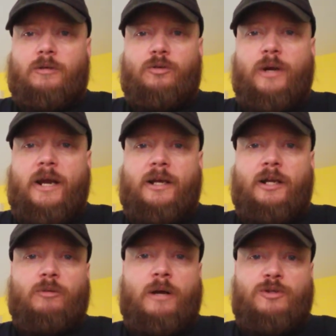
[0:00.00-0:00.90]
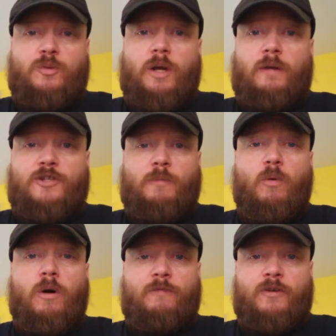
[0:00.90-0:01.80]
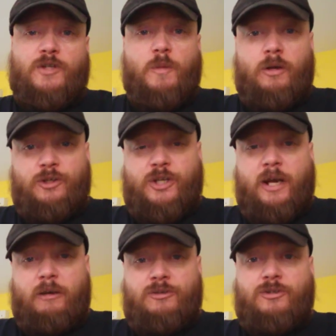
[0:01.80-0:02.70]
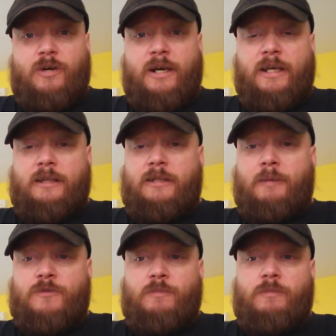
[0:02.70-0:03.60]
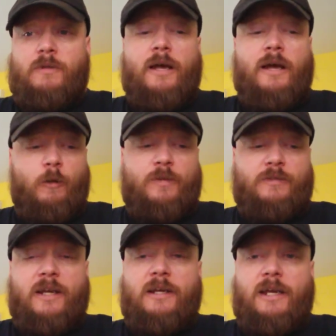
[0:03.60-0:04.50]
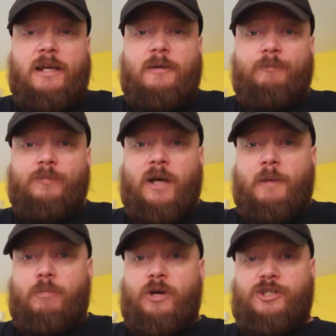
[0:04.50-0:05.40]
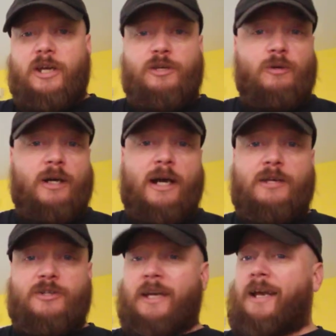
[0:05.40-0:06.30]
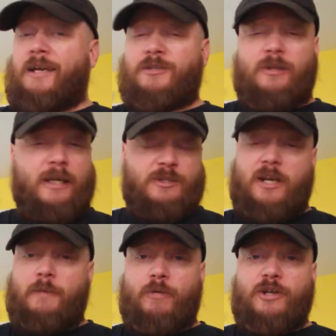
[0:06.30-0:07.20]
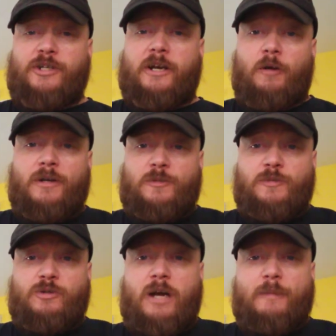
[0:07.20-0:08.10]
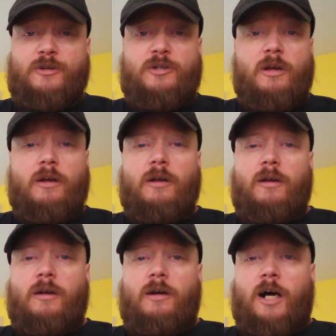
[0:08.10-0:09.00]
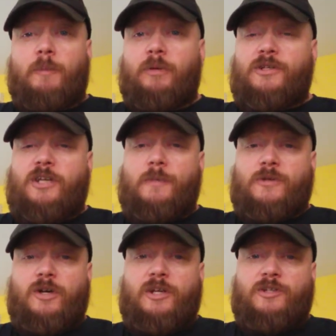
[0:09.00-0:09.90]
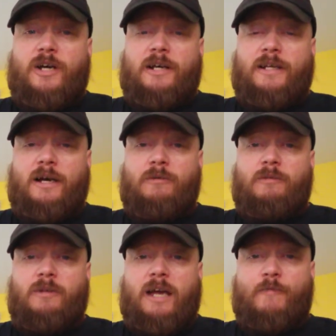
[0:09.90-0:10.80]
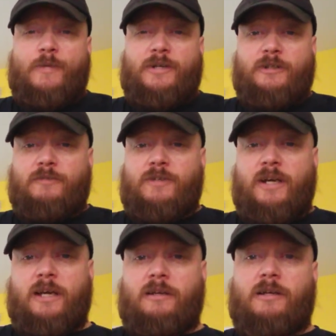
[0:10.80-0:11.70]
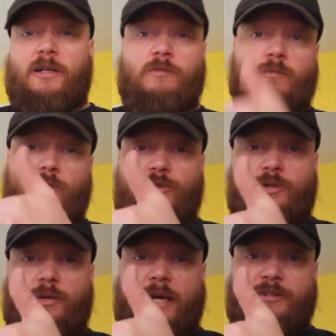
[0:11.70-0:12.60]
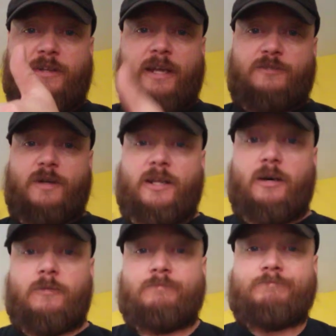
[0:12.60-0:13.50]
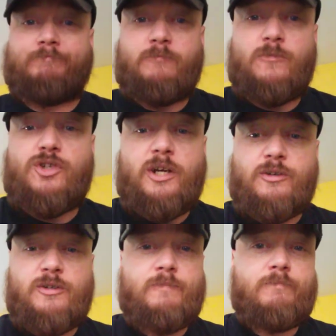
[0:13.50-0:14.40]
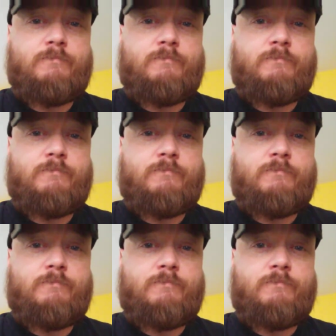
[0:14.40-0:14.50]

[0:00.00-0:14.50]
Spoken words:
creating a groundswell of support for smaller channels, trying to get them the help that they need. I appreciate you guys. Again, like I said, I appreciate all my subscribers. Please keep it dirty side down. Have a productive day, and we'll see you guys in the next video. Cheers.